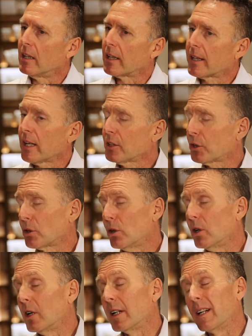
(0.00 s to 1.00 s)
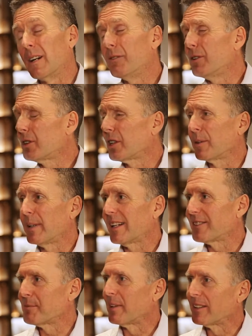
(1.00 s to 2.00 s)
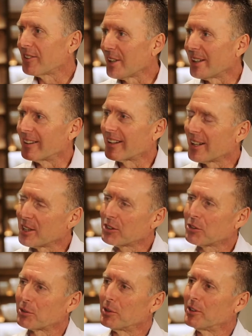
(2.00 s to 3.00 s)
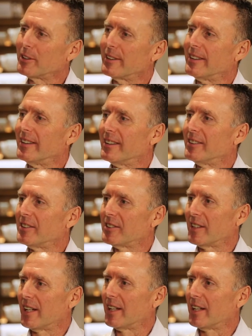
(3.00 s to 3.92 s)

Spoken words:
Cash drawer, yeah, unfortunately we had to maintain a cash drawer in this day